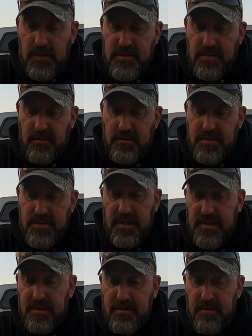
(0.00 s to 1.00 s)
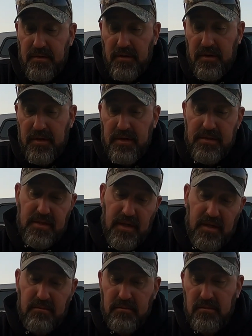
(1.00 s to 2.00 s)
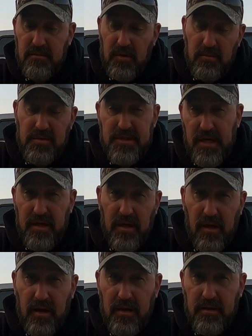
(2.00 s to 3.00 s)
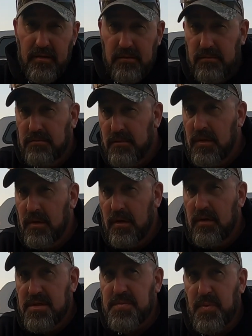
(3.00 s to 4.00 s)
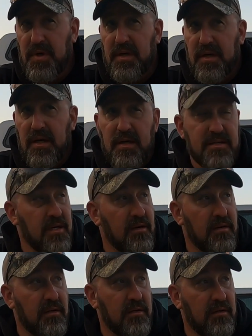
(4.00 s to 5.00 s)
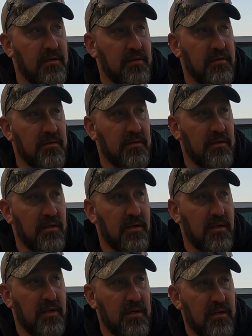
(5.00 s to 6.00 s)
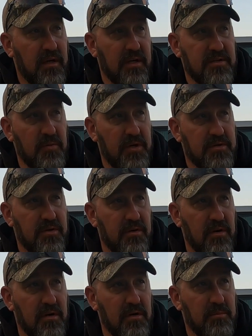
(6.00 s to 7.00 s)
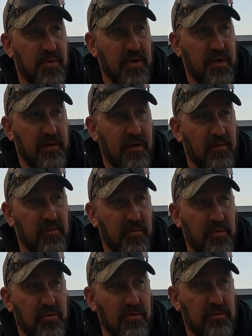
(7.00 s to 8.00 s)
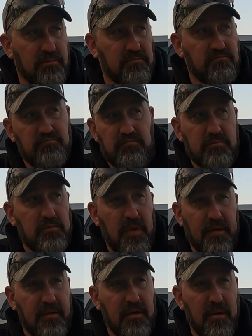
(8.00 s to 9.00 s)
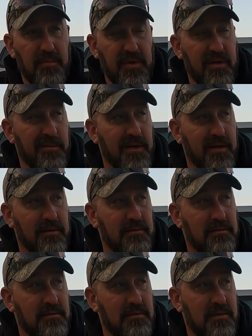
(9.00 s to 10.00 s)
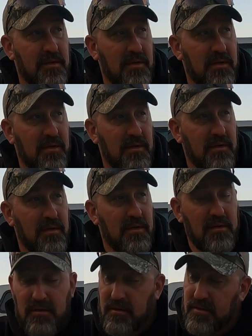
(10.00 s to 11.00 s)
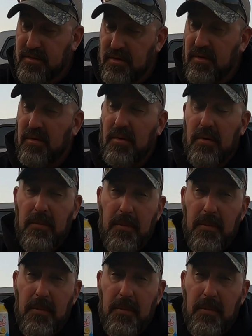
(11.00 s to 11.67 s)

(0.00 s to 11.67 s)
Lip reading: So it's 62 degrees at almost 8 o'clock. It's pretty nice out here. Got a sweatshirt on, I'm pretty comfortable, nothing to complain about. So